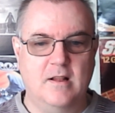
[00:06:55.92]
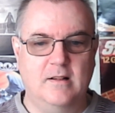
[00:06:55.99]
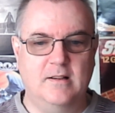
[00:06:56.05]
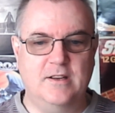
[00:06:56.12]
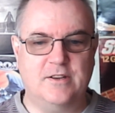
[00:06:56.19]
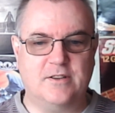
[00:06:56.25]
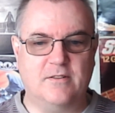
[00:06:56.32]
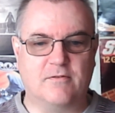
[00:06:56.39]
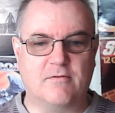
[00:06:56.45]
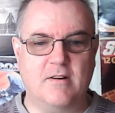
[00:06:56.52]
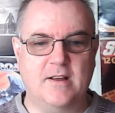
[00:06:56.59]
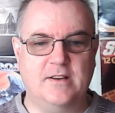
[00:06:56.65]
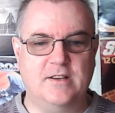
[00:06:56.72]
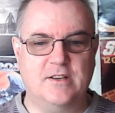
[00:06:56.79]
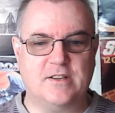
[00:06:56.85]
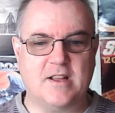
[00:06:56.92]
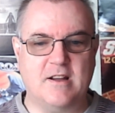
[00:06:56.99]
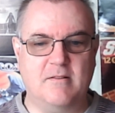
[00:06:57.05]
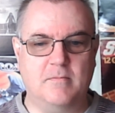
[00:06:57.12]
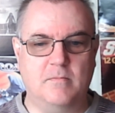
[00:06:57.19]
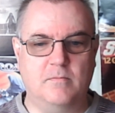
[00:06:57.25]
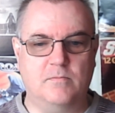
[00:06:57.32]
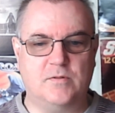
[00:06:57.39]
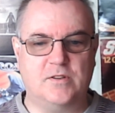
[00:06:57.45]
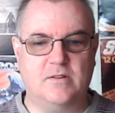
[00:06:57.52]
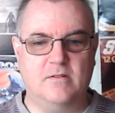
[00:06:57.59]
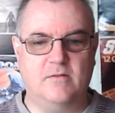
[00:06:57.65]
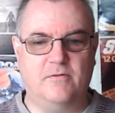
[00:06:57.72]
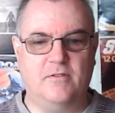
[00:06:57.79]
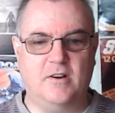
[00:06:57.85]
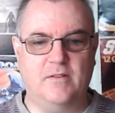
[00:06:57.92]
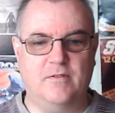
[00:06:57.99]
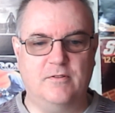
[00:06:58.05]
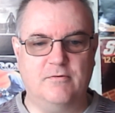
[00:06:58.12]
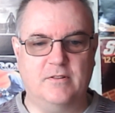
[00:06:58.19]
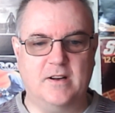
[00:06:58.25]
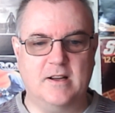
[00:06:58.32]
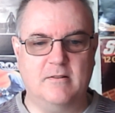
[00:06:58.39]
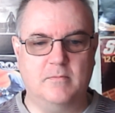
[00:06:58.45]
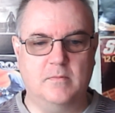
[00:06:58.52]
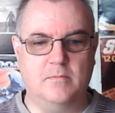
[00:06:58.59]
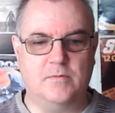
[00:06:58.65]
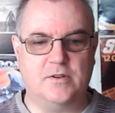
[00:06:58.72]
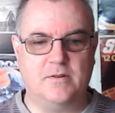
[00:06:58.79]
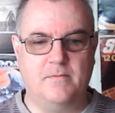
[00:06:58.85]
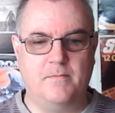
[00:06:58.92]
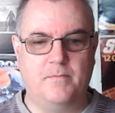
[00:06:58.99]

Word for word: list of greatest albums, 500 albums.